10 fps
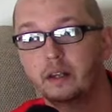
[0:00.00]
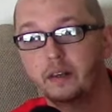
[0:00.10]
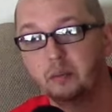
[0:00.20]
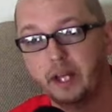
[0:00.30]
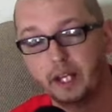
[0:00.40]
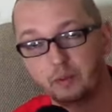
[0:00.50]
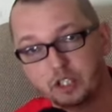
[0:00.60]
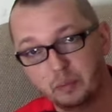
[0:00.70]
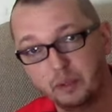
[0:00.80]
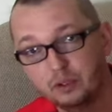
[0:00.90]
the planet was
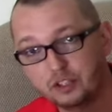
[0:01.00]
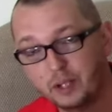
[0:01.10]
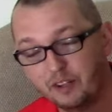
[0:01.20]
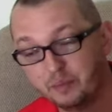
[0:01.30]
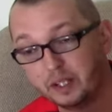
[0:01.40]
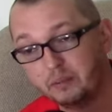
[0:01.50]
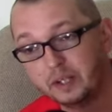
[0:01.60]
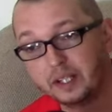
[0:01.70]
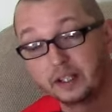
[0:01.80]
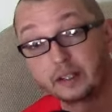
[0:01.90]
supposed to have been
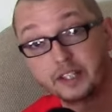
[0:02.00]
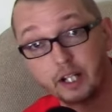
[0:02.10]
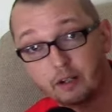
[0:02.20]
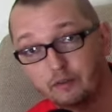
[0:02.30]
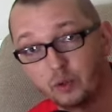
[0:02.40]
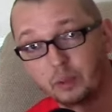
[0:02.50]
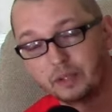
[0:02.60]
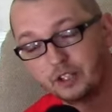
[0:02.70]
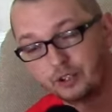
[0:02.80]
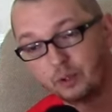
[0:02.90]
being terraformed
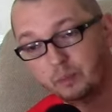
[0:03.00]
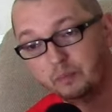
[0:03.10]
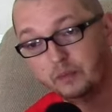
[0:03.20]
into